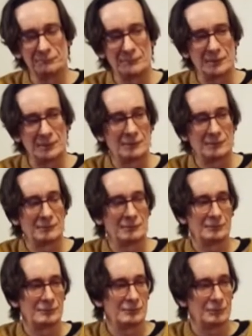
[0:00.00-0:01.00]
Like,
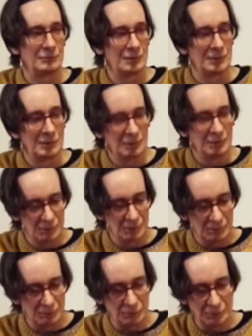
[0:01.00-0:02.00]
so
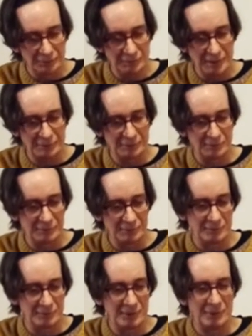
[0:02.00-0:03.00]
one pattern,
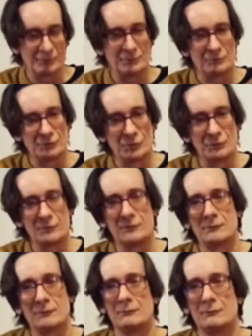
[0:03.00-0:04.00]
it's a pattern of
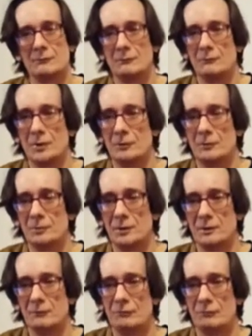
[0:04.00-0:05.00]
notes, might
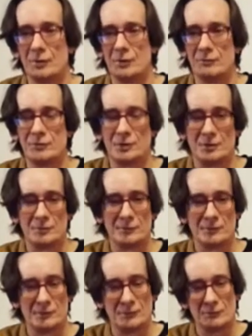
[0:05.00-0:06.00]
repeat 5
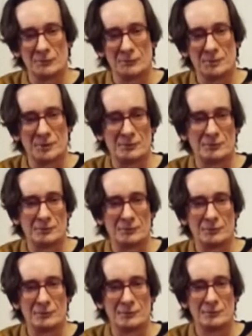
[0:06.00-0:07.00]
times, and the other pattern of
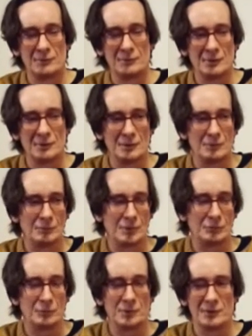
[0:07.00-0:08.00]
notes
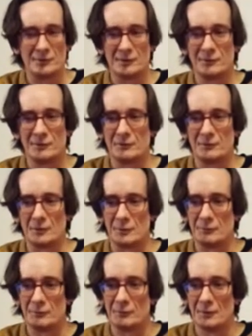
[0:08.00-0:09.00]
might repeat 6
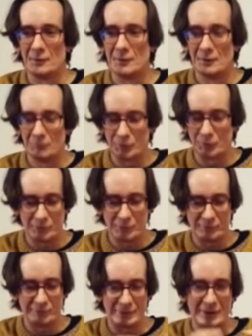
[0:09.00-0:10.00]
times, but
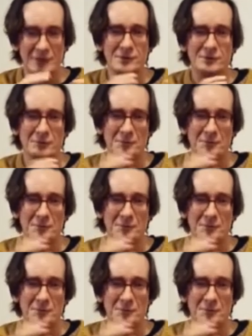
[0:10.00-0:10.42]
because of the lengths of the